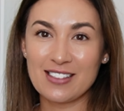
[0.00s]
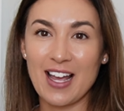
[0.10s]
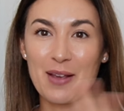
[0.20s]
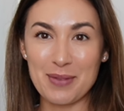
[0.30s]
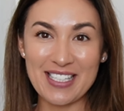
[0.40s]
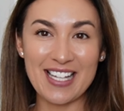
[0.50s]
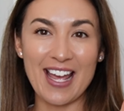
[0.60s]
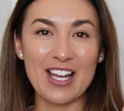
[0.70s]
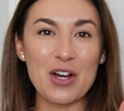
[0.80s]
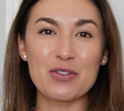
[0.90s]
a big
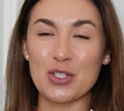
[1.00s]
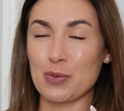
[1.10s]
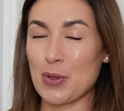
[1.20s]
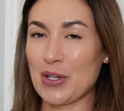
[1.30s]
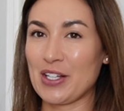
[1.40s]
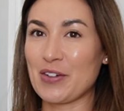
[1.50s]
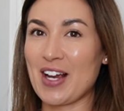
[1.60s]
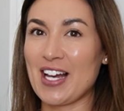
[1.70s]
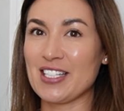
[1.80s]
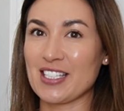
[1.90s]
day of just walking
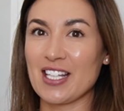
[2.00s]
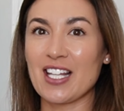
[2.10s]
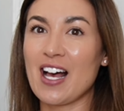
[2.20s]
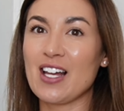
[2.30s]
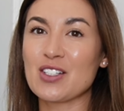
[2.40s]
around and that.